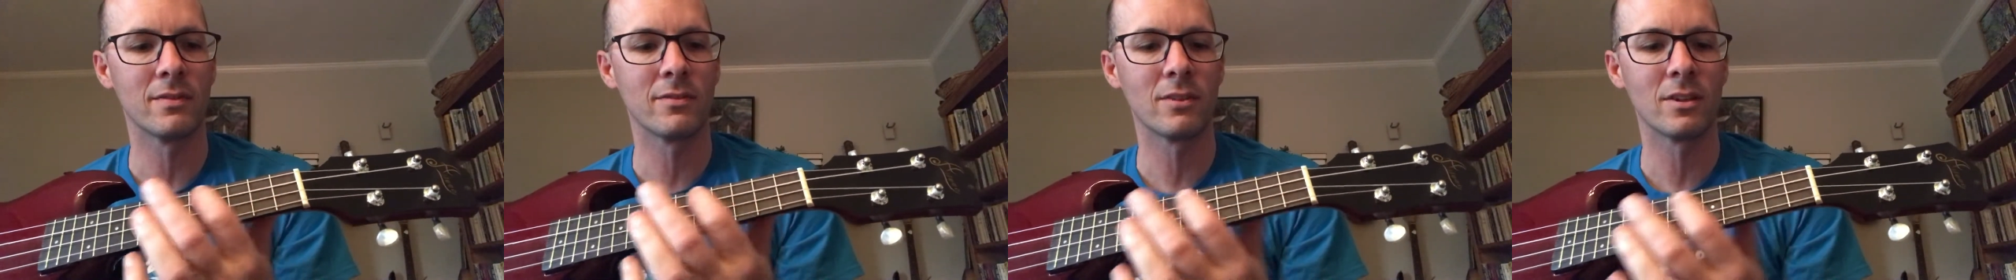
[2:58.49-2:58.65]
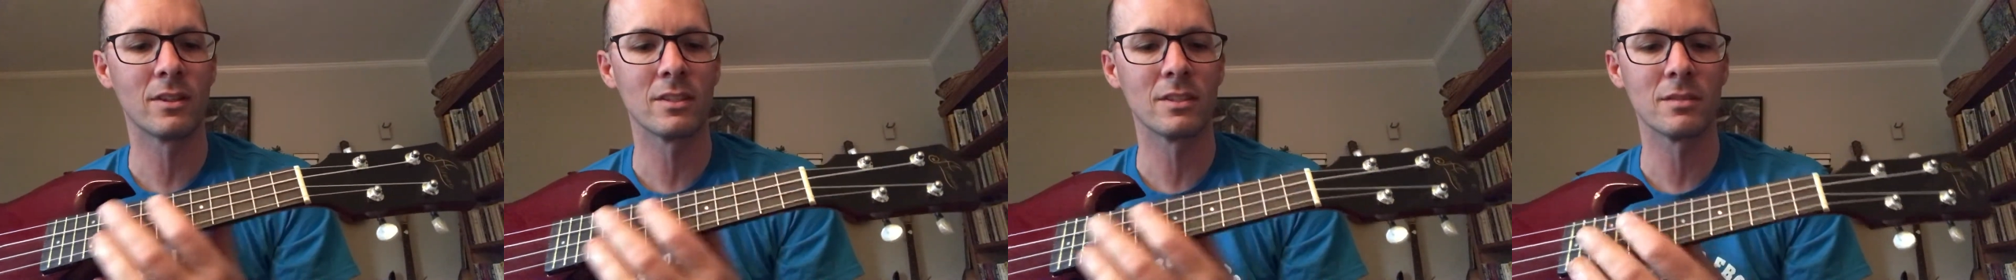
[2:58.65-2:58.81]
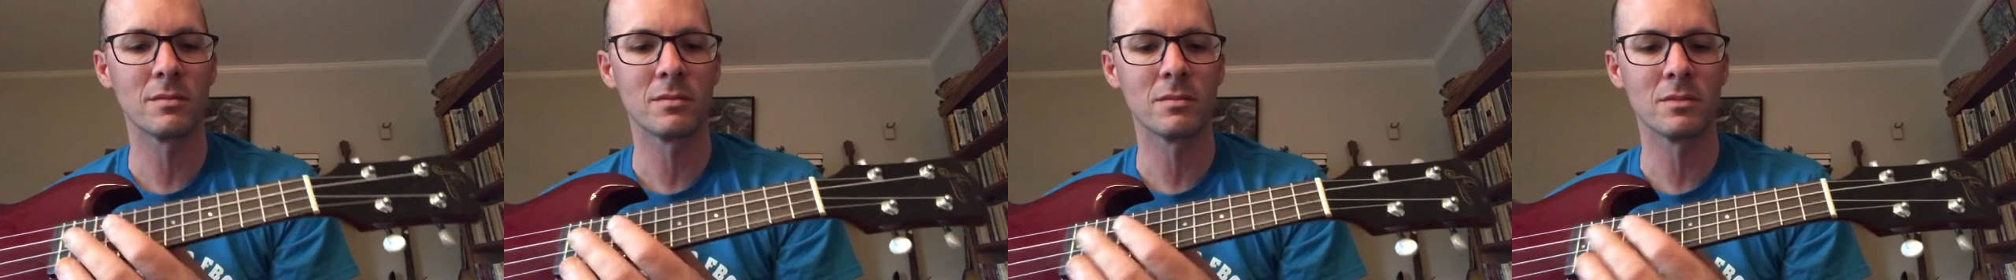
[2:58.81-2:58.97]

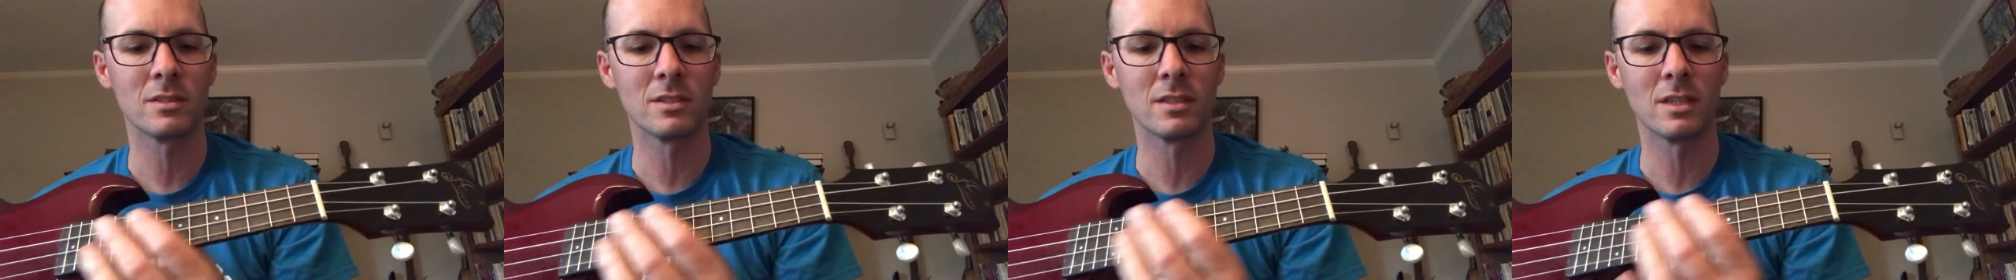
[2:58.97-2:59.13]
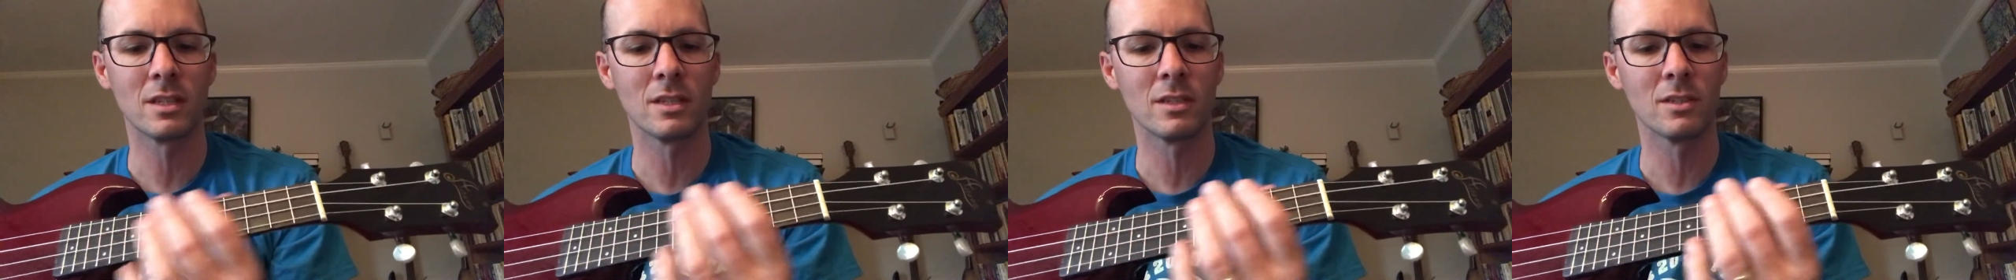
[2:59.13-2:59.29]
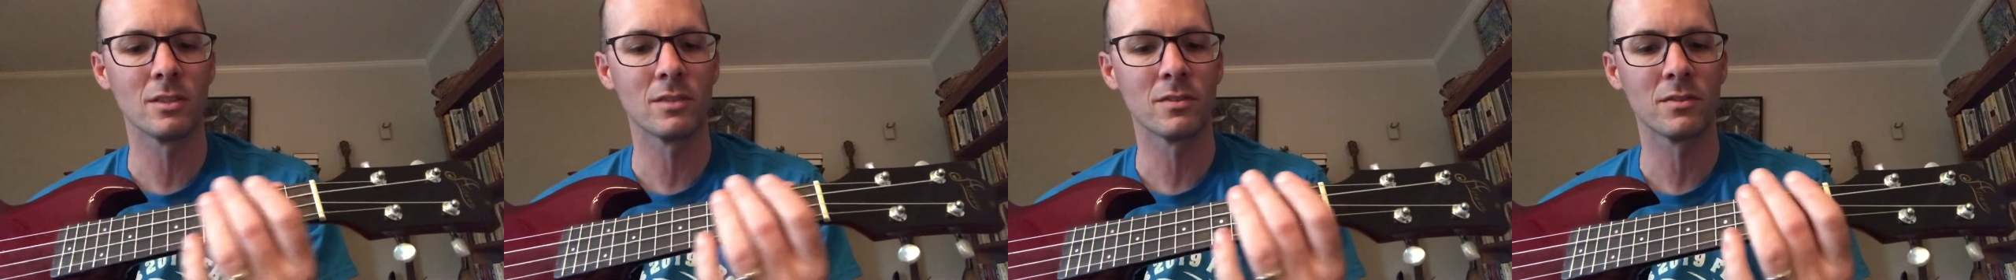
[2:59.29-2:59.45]
frets
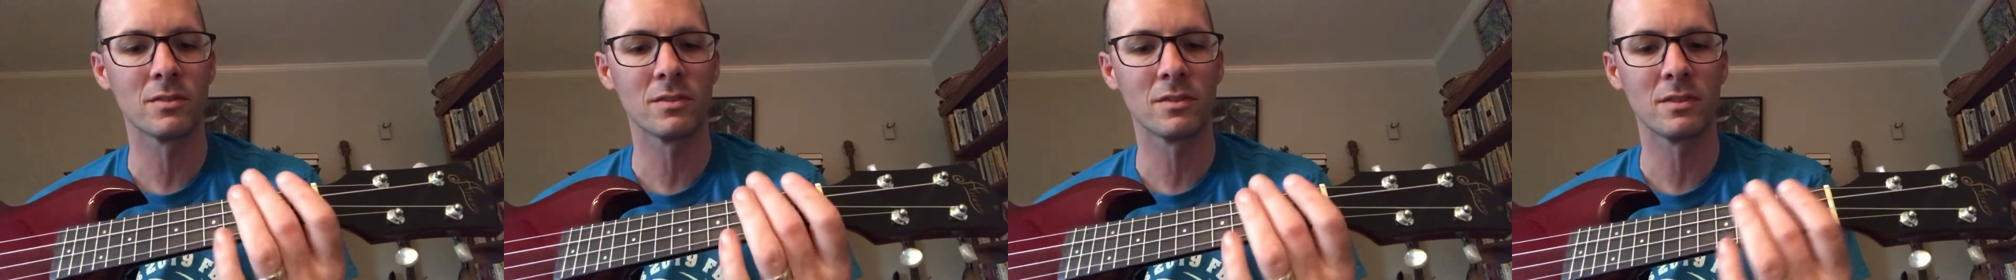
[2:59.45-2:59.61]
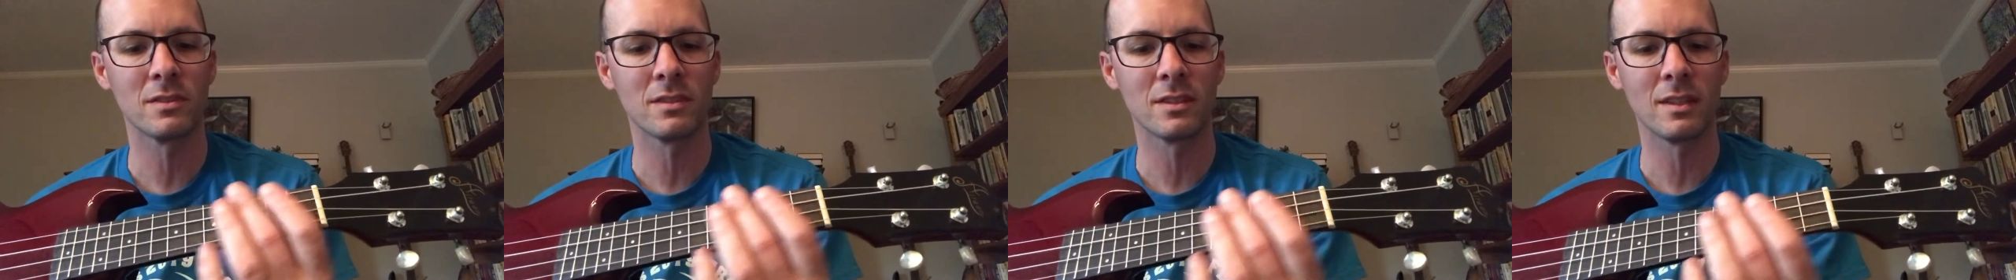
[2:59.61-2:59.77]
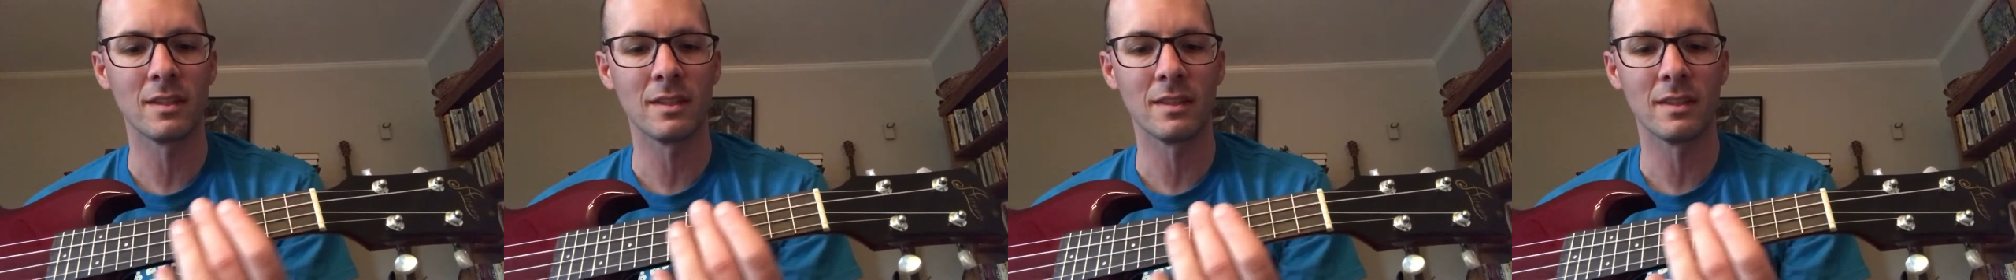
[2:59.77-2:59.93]

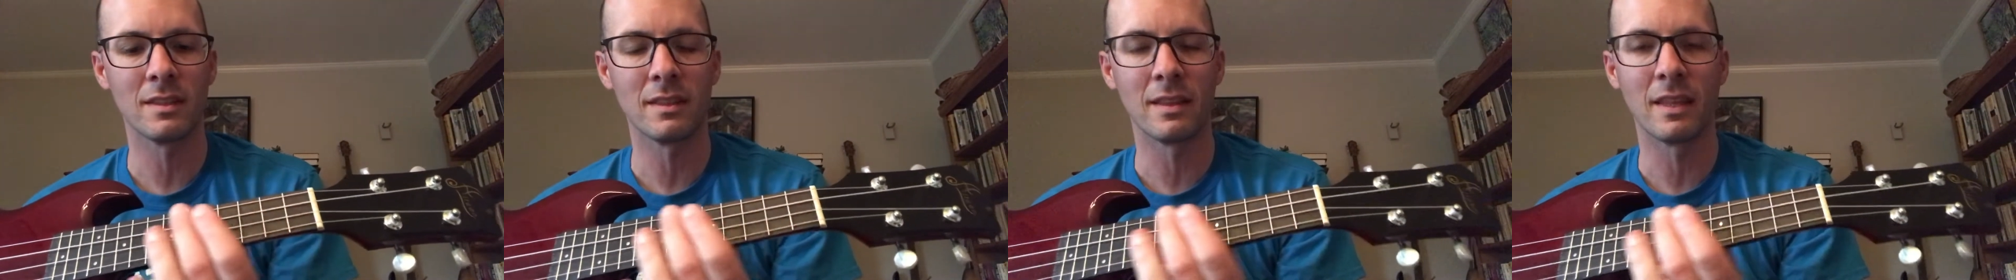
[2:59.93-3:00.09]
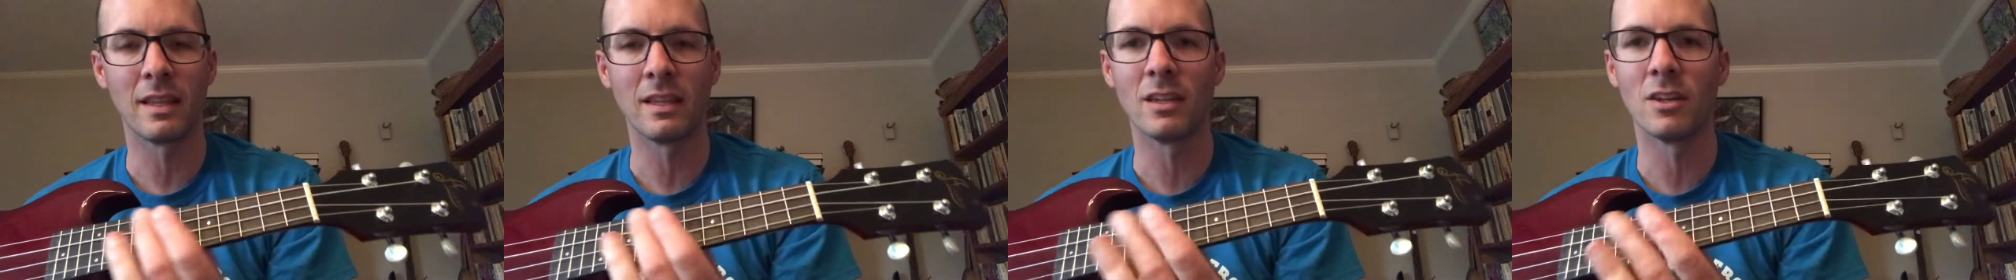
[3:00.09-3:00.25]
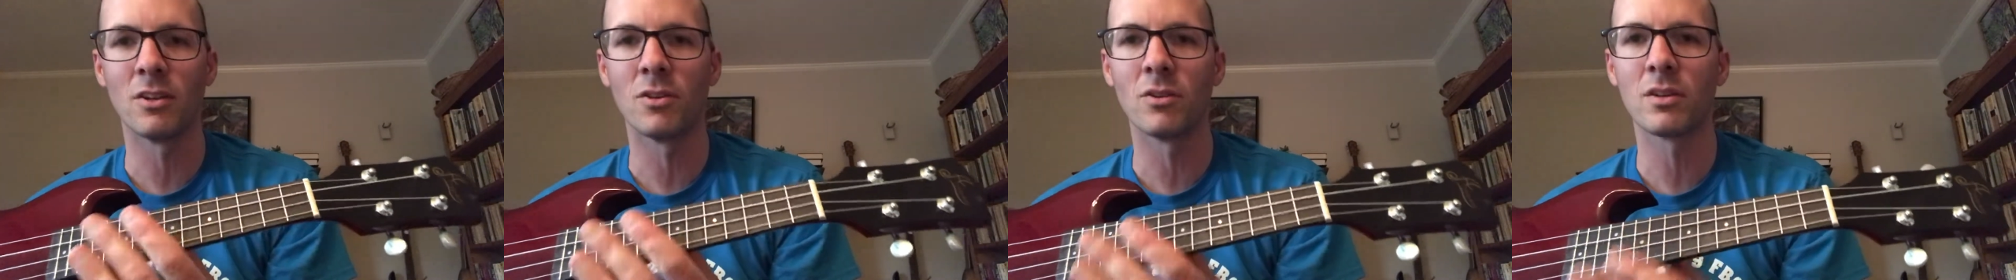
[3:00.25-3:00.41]
themselves,
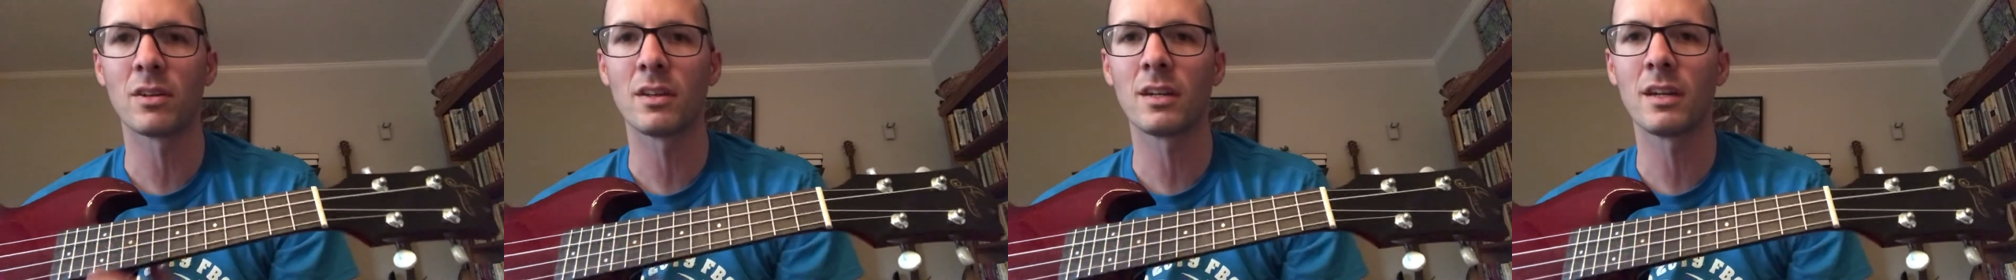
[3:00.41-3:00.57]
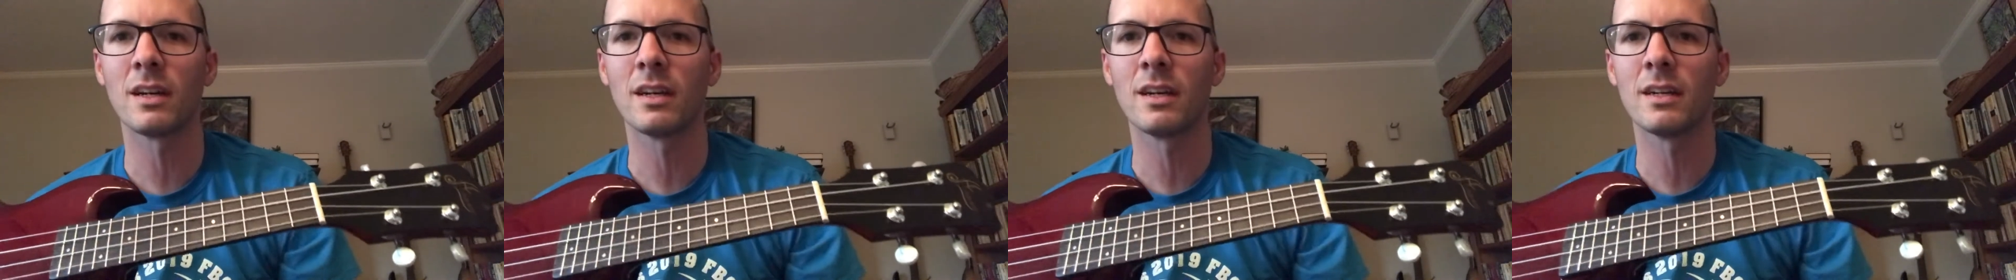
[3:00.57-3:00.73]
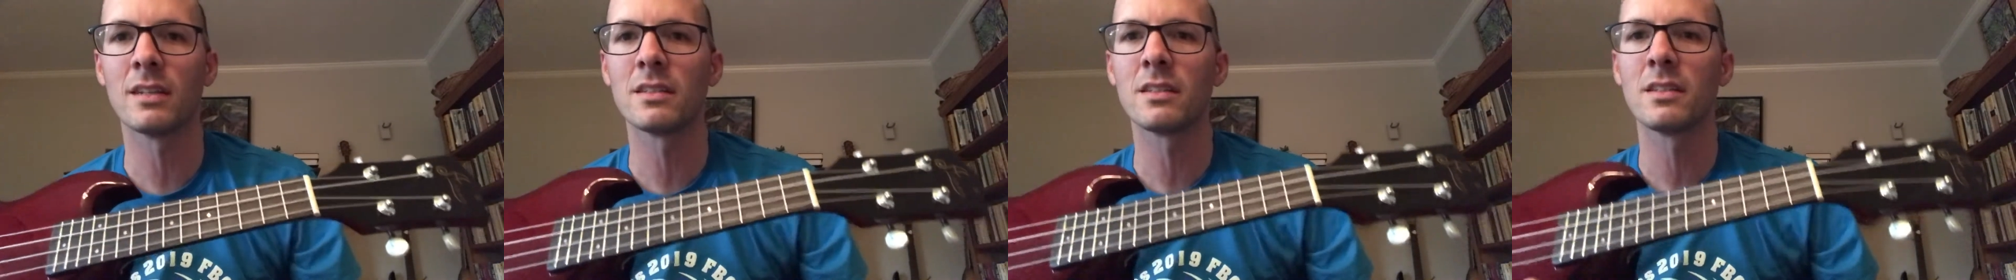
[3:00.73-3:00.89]
they don't
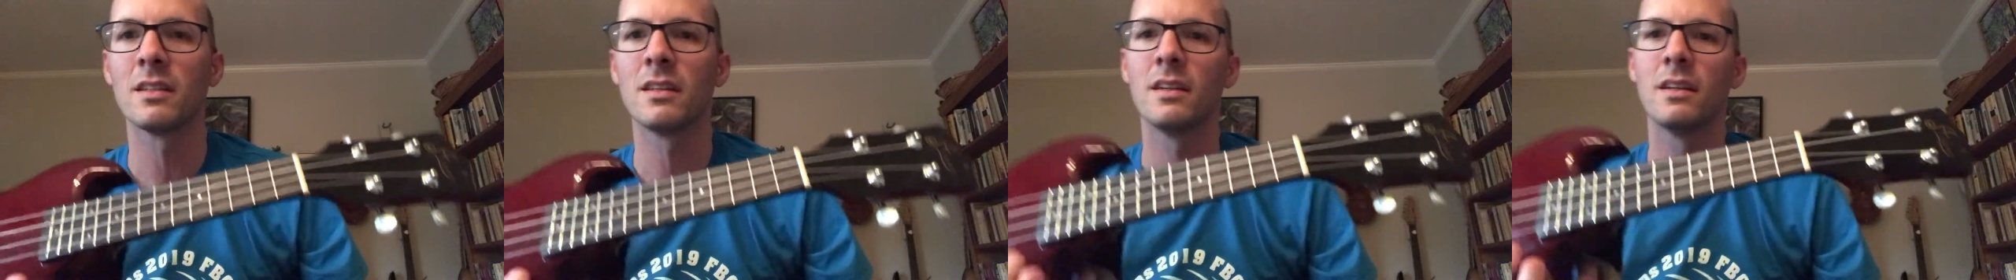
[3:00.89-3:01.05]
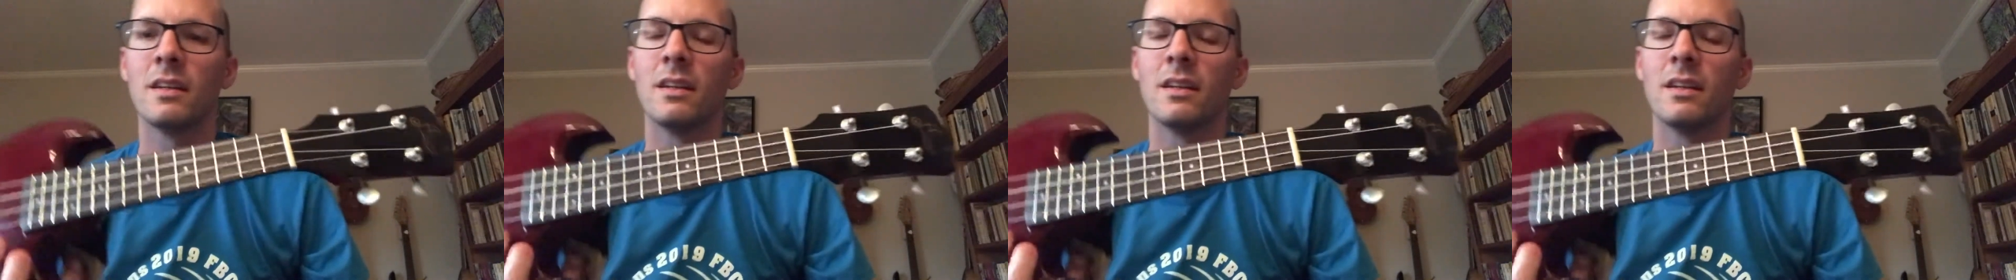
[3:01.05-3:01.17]
cut.